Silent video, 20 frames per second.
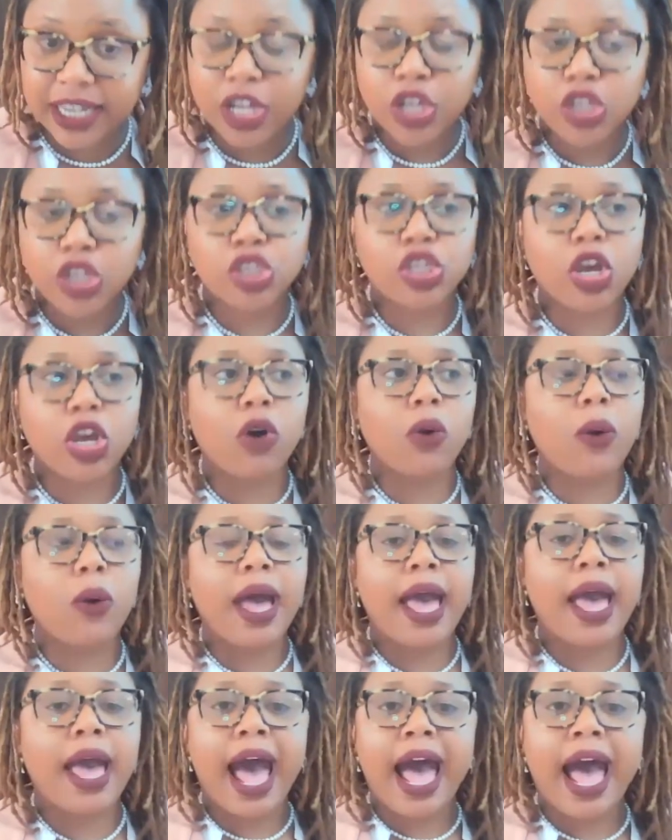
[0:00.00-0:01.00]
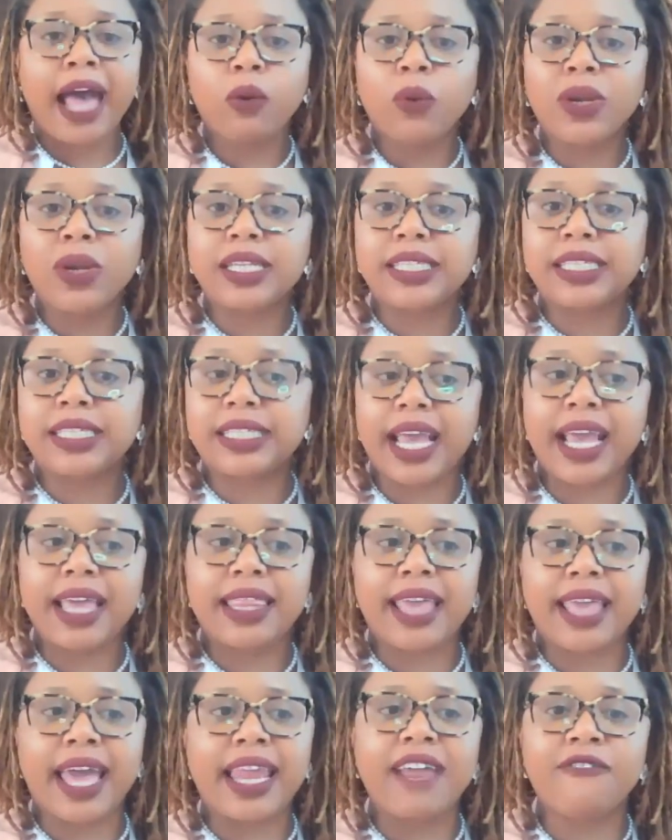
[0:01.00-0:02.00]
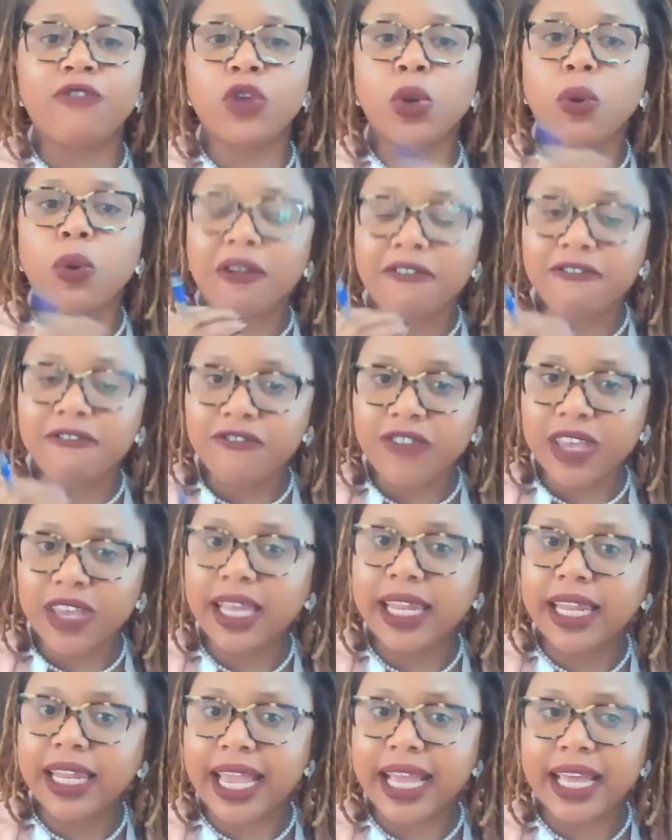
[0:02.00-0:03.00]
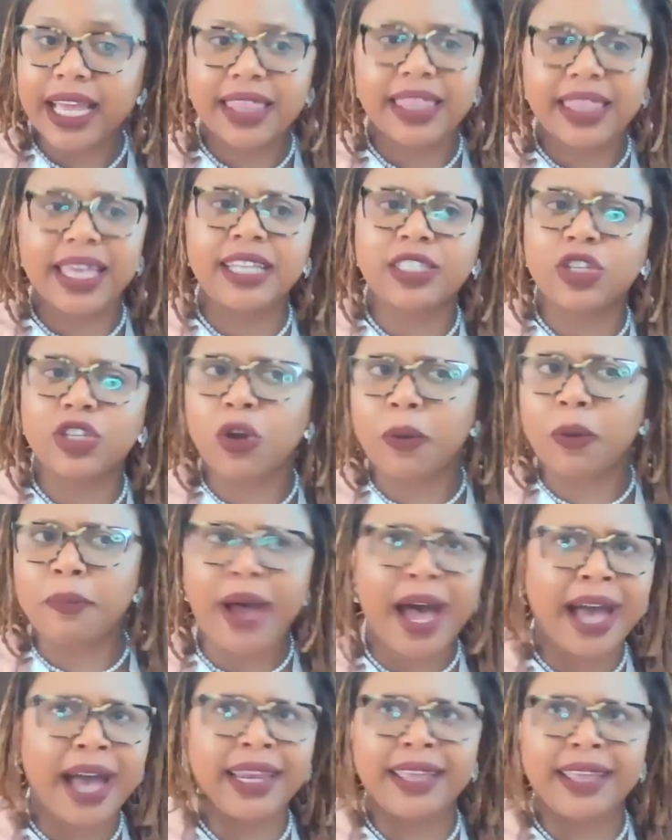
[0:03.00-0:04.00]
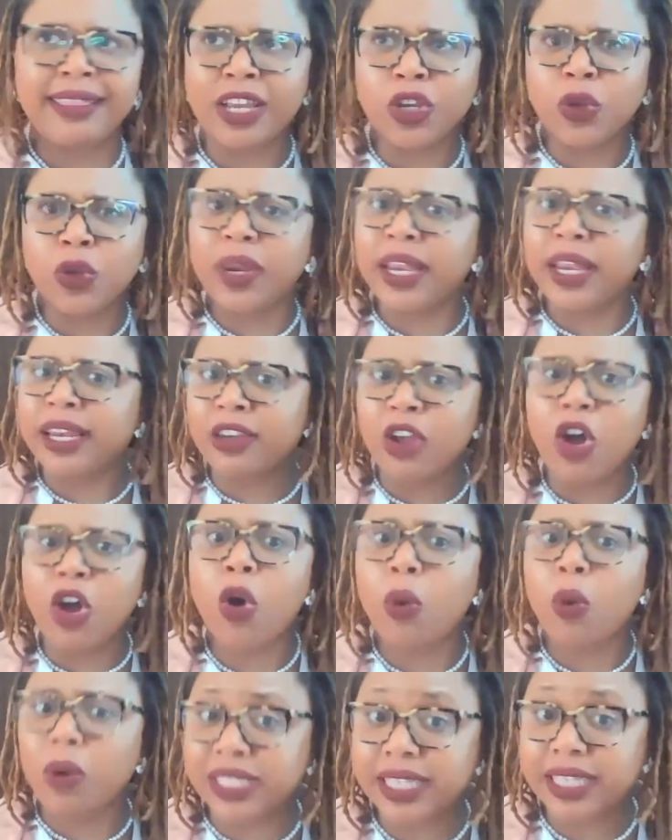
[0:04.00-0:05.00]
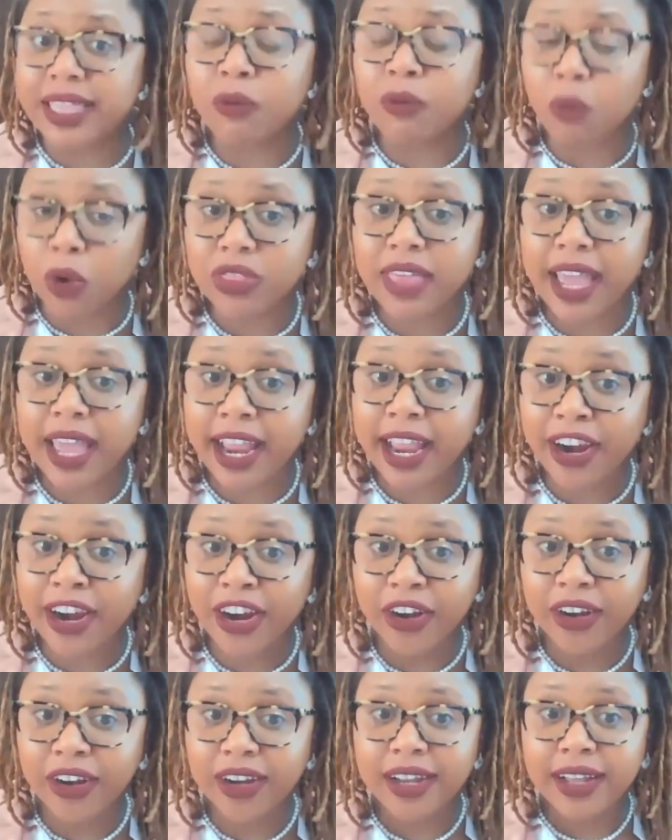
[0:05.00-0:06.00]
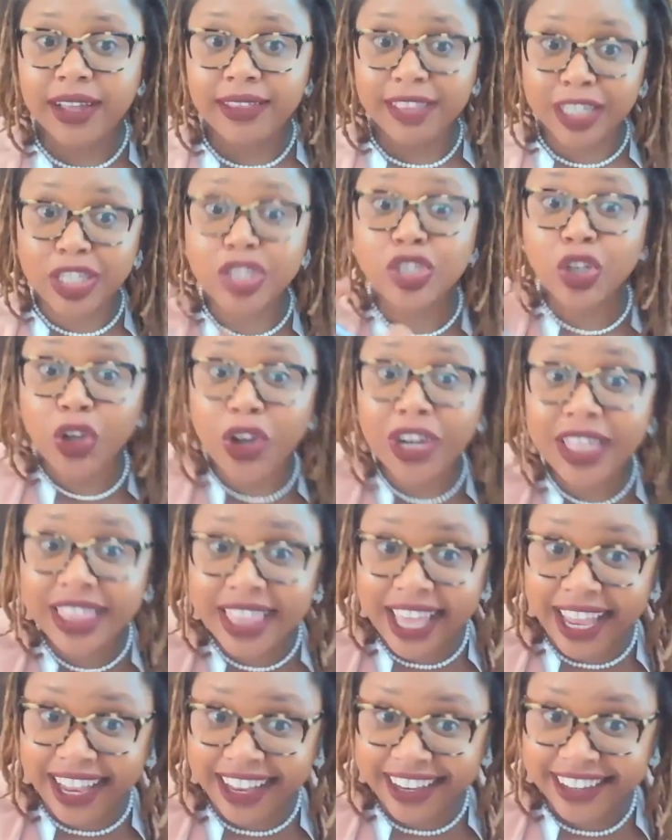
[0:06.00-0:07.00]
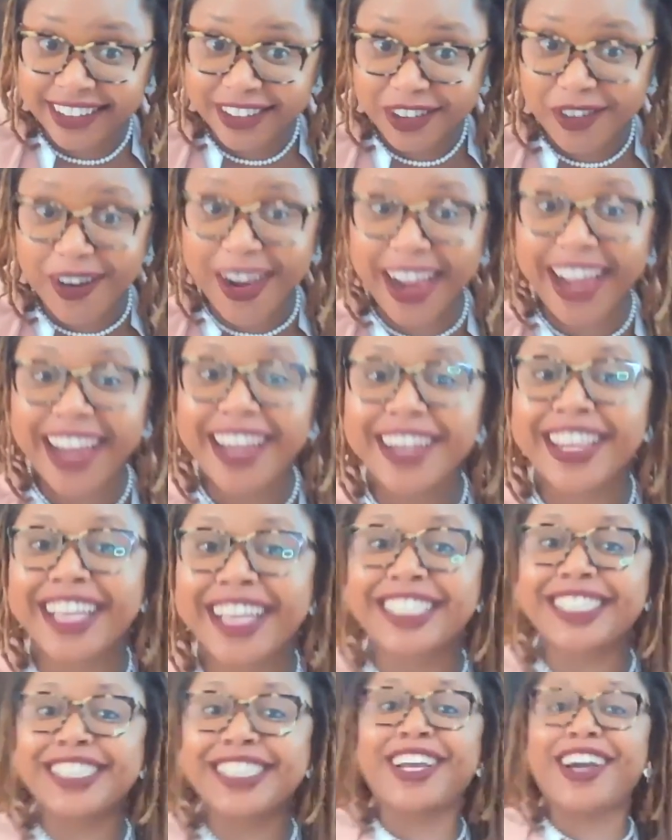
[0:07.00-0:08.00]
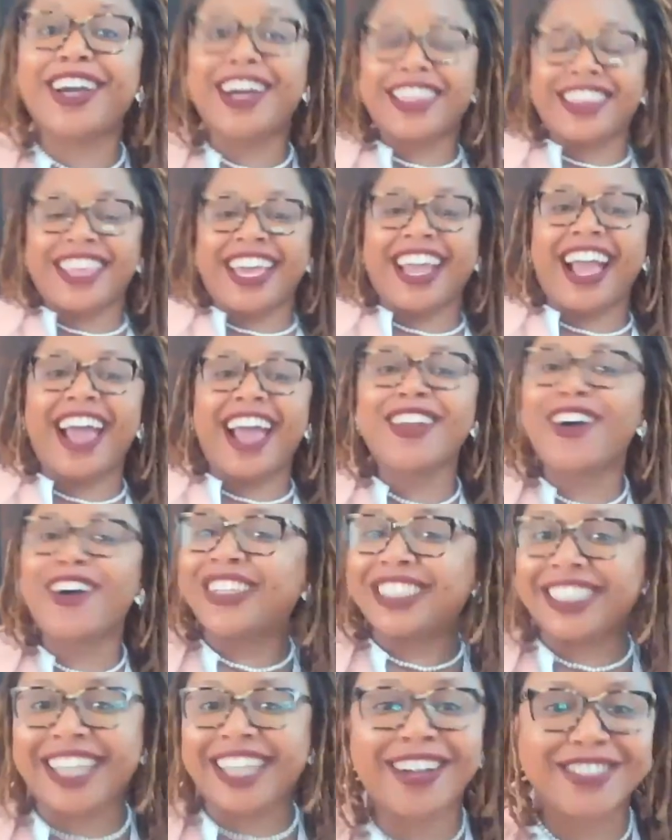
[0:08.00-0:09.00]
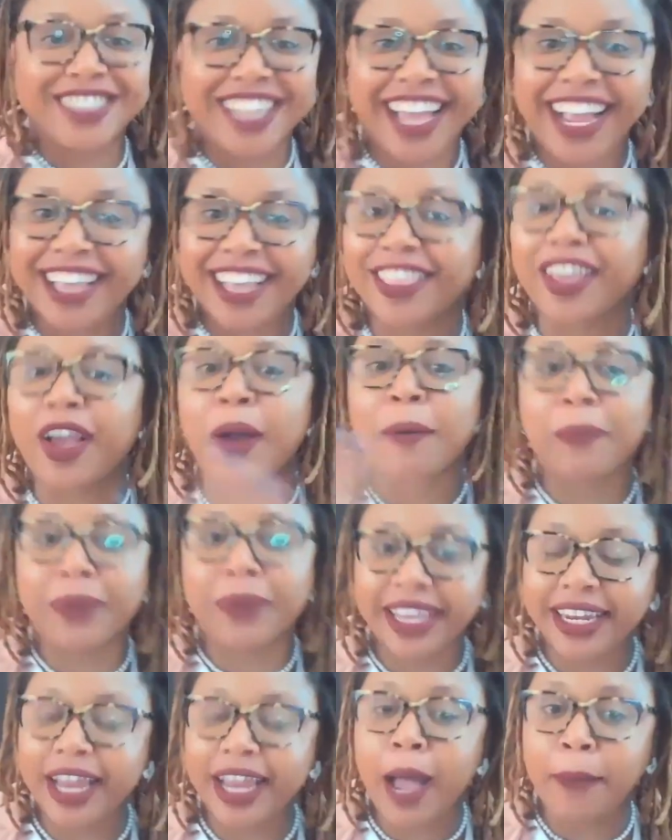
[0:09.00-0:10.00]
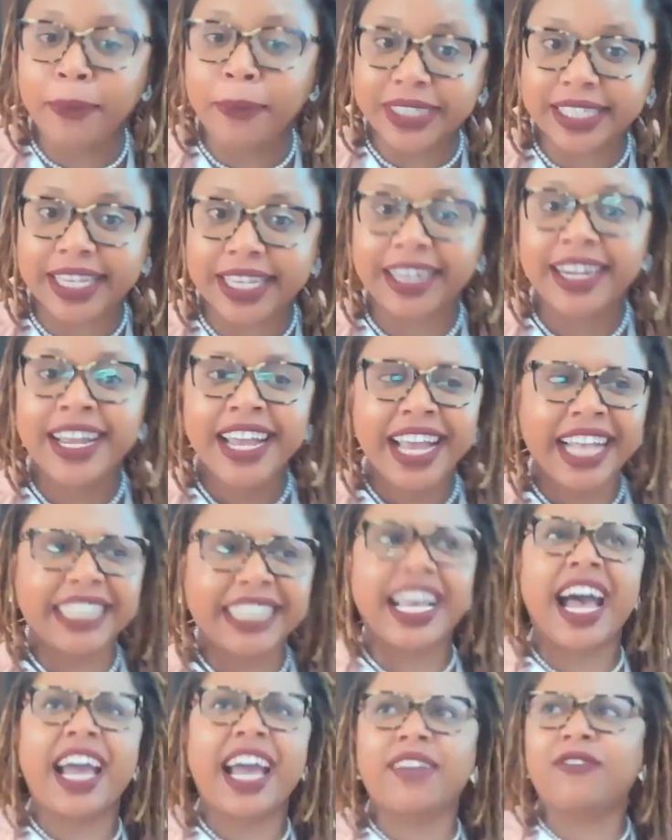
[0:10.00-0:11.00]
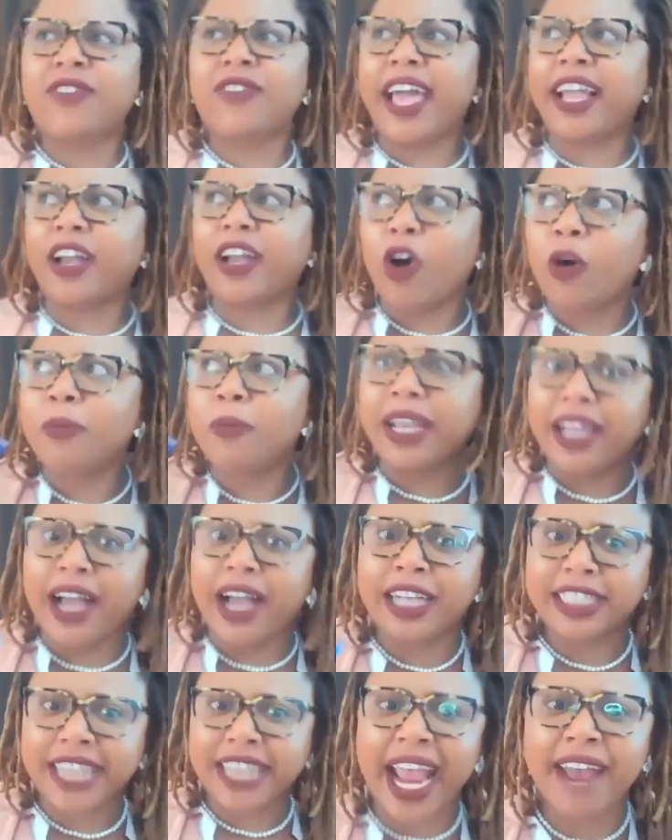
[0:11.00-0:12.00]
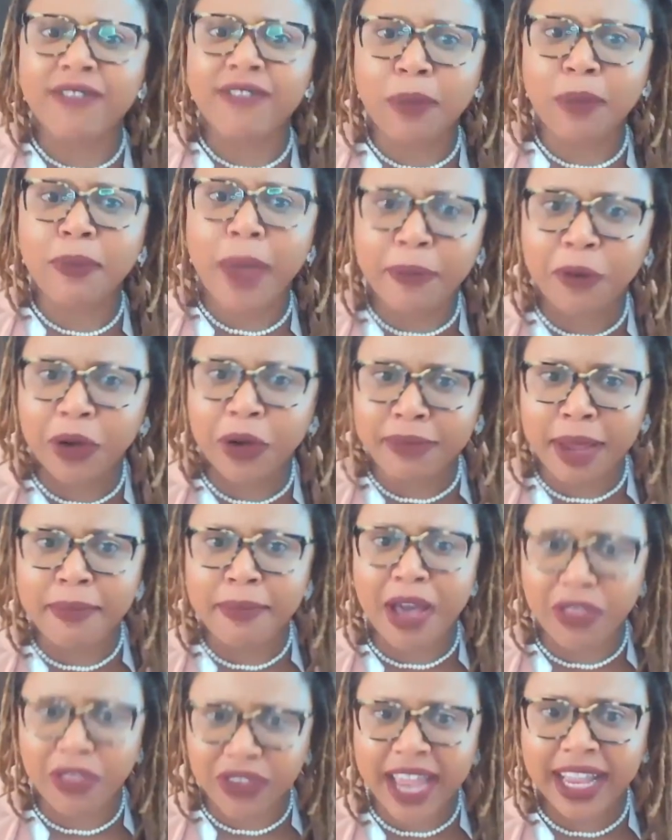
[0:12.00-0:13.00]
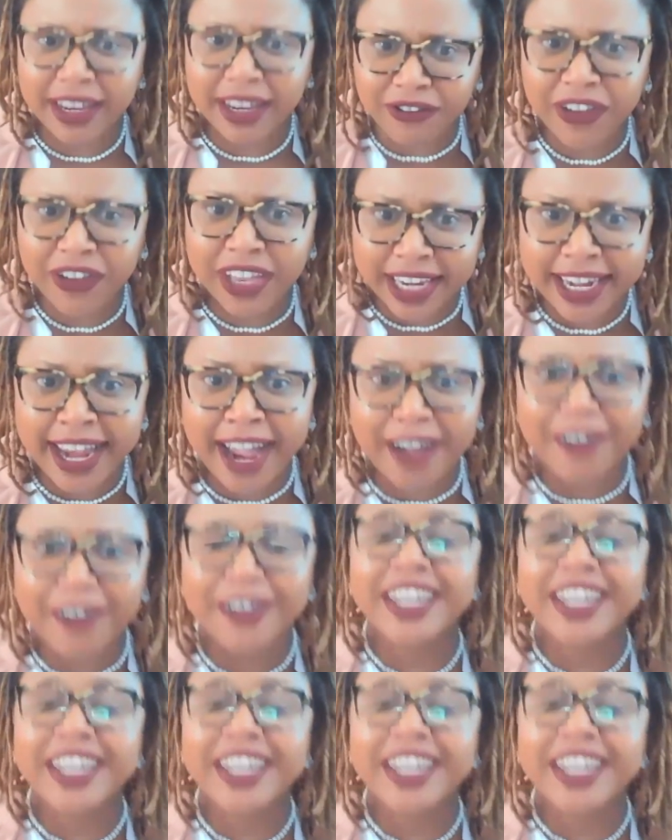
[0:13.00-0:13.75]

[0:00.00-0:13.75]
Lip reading: So I want to say that if you are feeling things in your body that you didn't know were there, this is a good thing, right? This is a good thing. I know it sounds like the complete opposite. It's kind of like, oh my gosh, I had that pepper in my mouth and I can feel it now.